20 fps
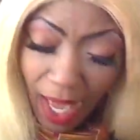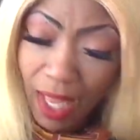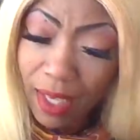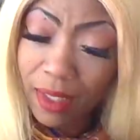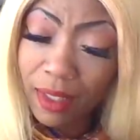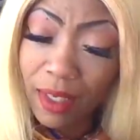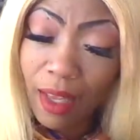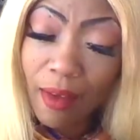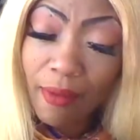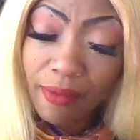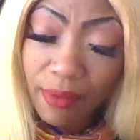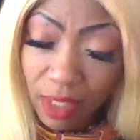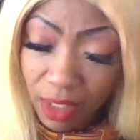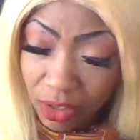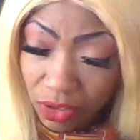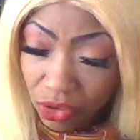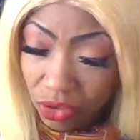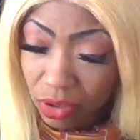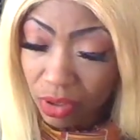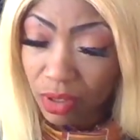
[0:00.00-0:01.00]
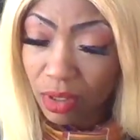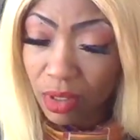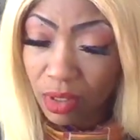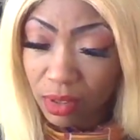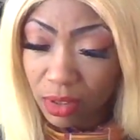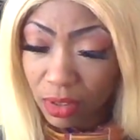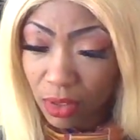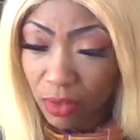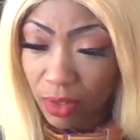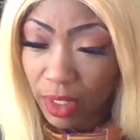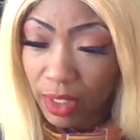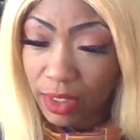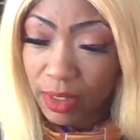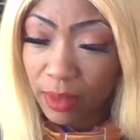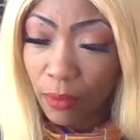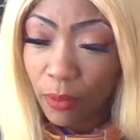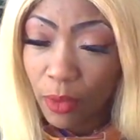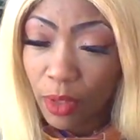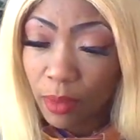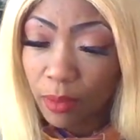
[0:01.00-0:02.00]
I love this shit. So there's
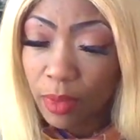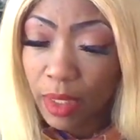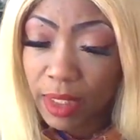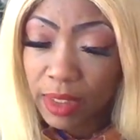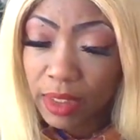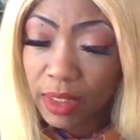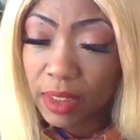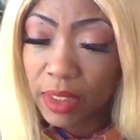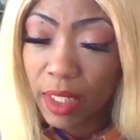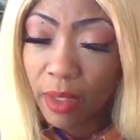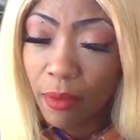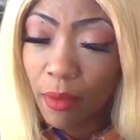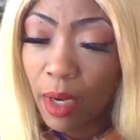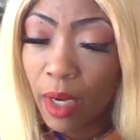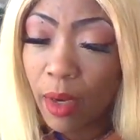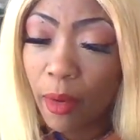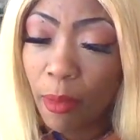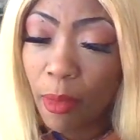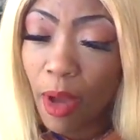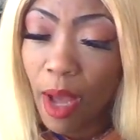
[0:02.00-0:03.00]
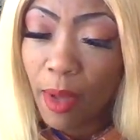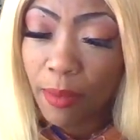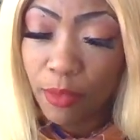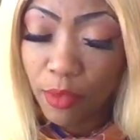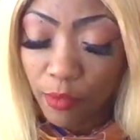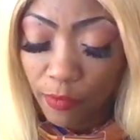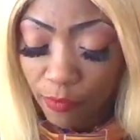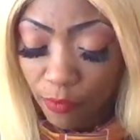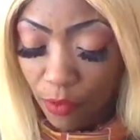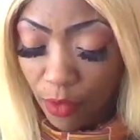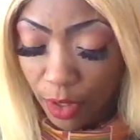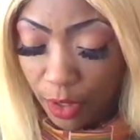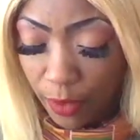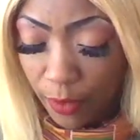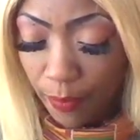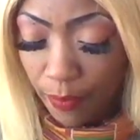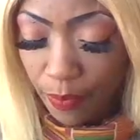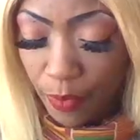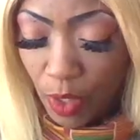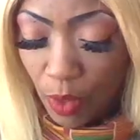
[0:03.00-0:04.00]
some real blessings getting ready to pop through for you.
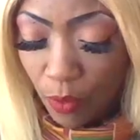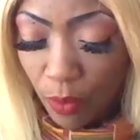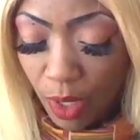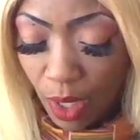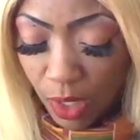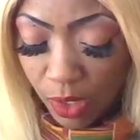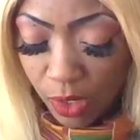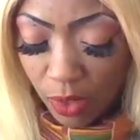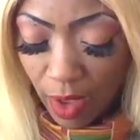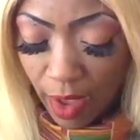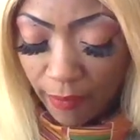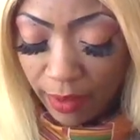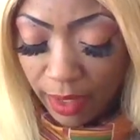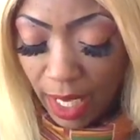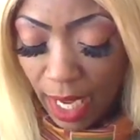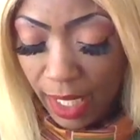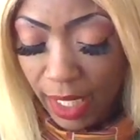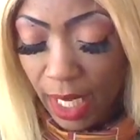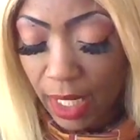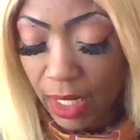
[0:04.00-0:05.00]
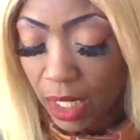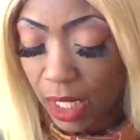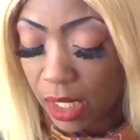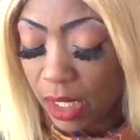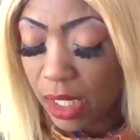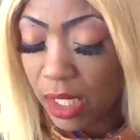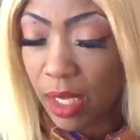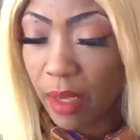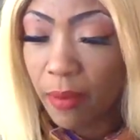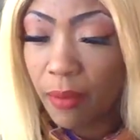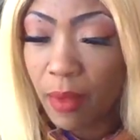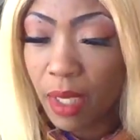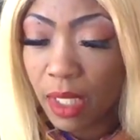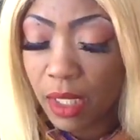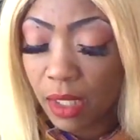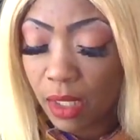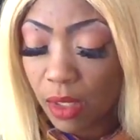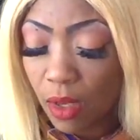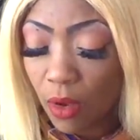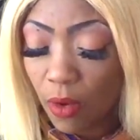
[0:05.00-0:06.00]
We also have light and
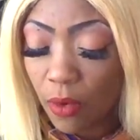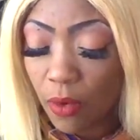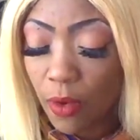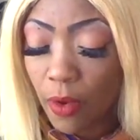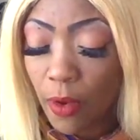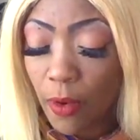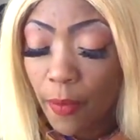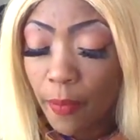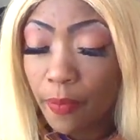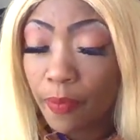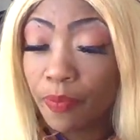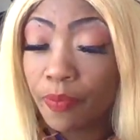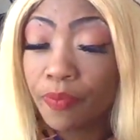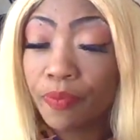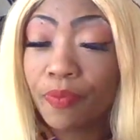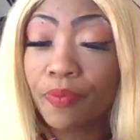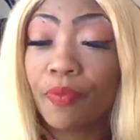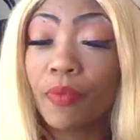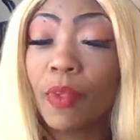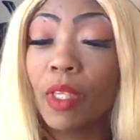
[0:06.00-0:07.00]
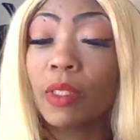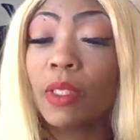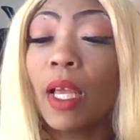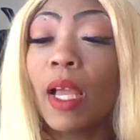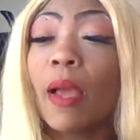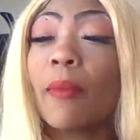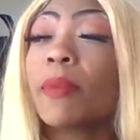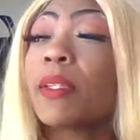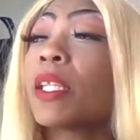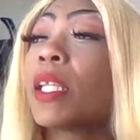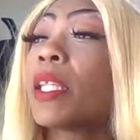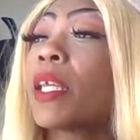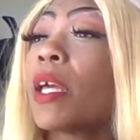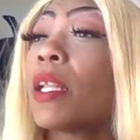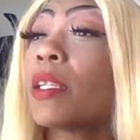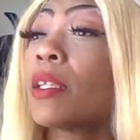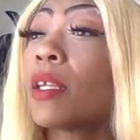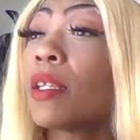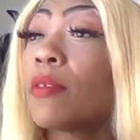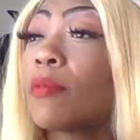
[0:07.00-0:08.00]
contentment. So, like I be telling y'all
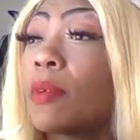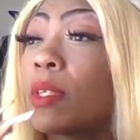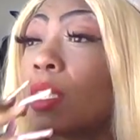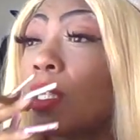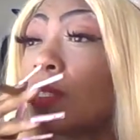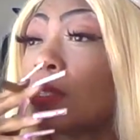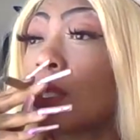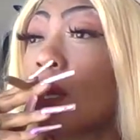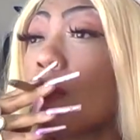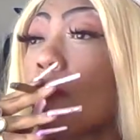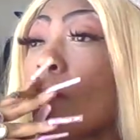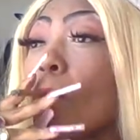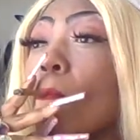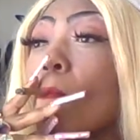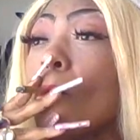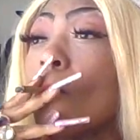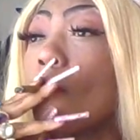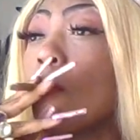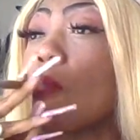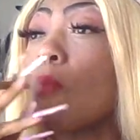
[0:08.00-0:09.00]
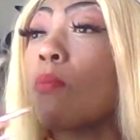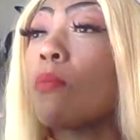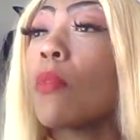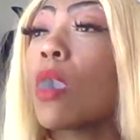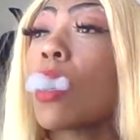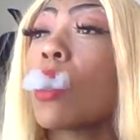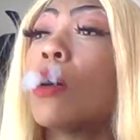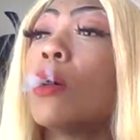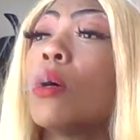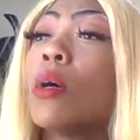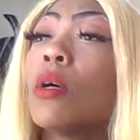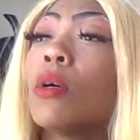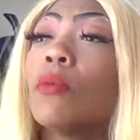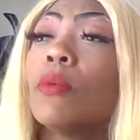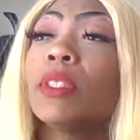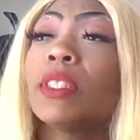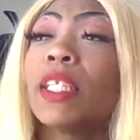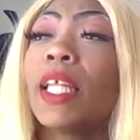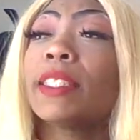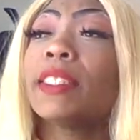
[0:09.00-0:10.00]
in the other videos,
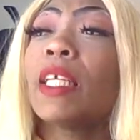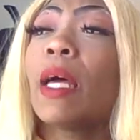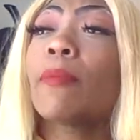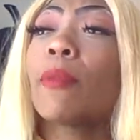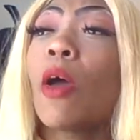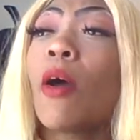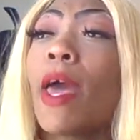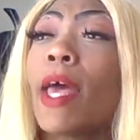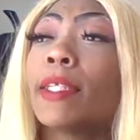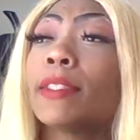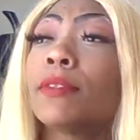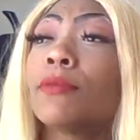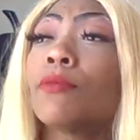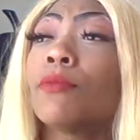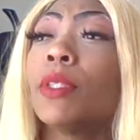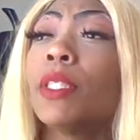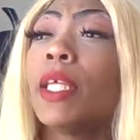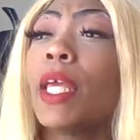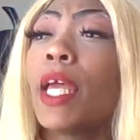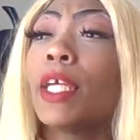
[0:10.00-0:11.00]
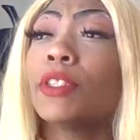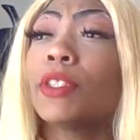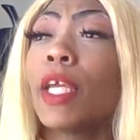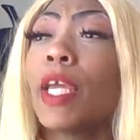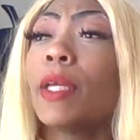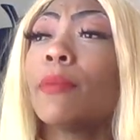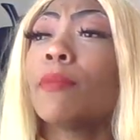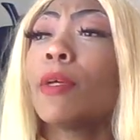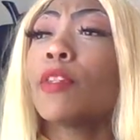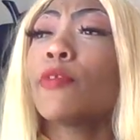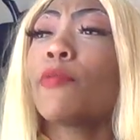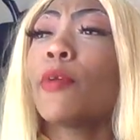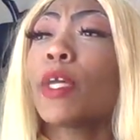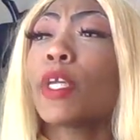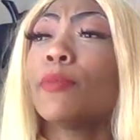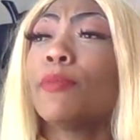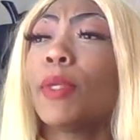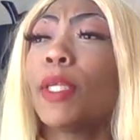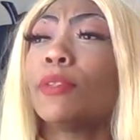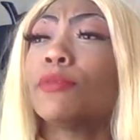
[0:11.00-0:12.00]
when's the last time y'all asked, really actually had
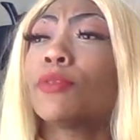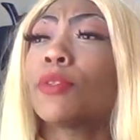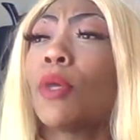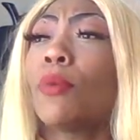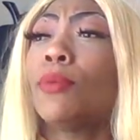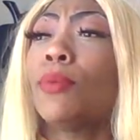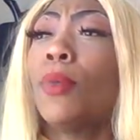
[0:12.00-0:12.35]
motherfucking peace?